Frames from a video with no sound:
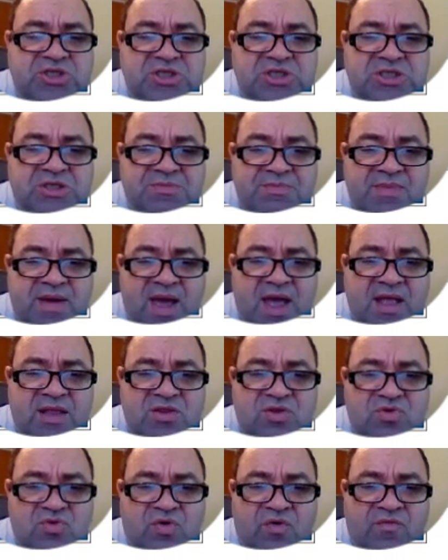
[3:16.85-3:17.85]
in
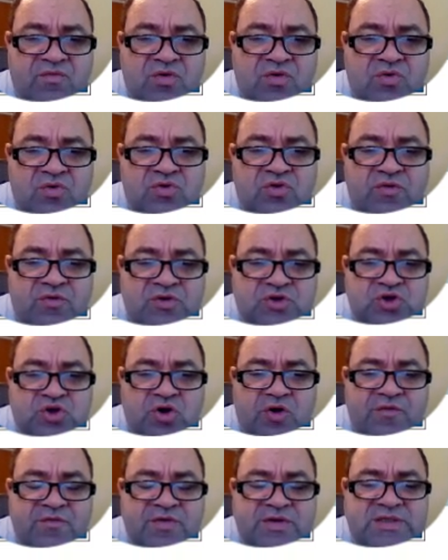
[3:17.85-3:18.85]
demand of good or
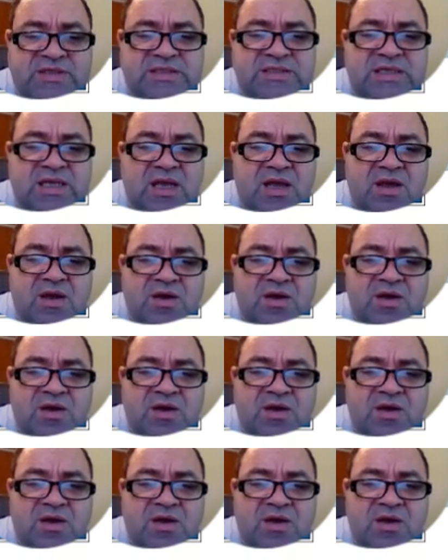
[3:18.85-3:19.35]
service